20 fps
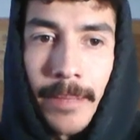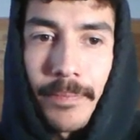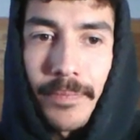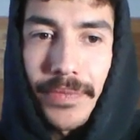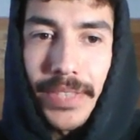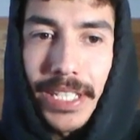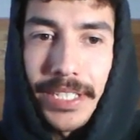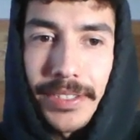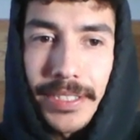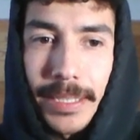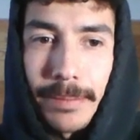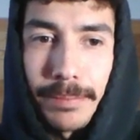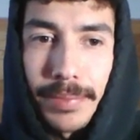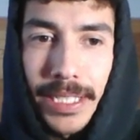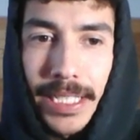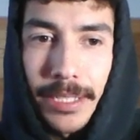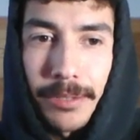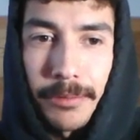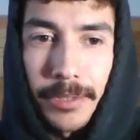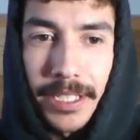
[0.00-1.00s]
Then you can
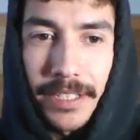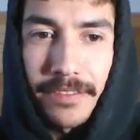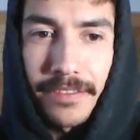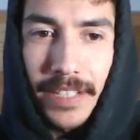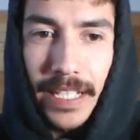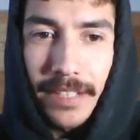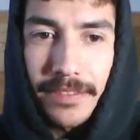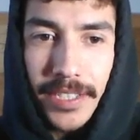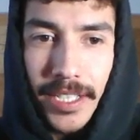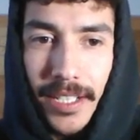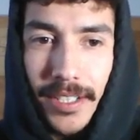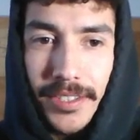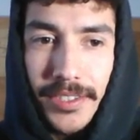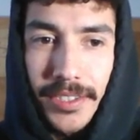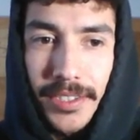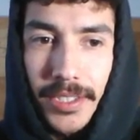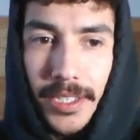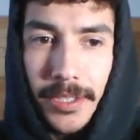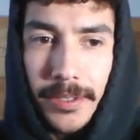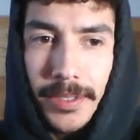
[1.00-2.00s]
play 1 5-cost or
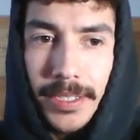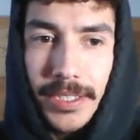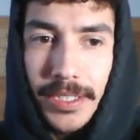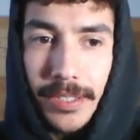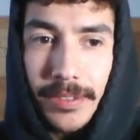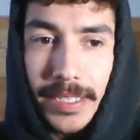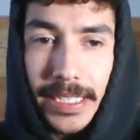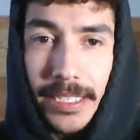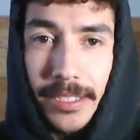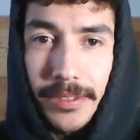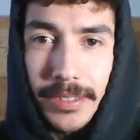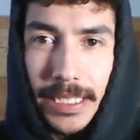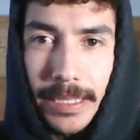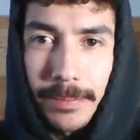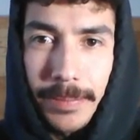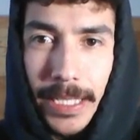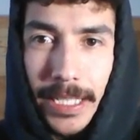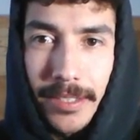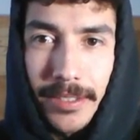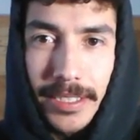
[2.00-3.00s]
lower Donquixote
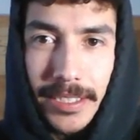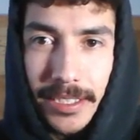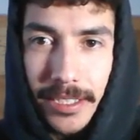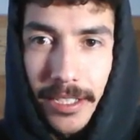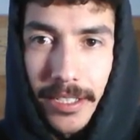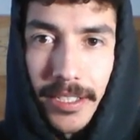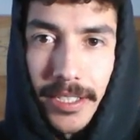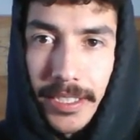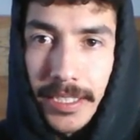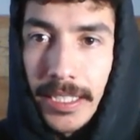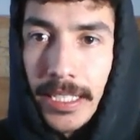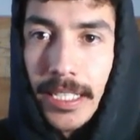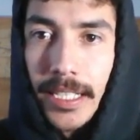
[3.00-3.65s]
Pirates card.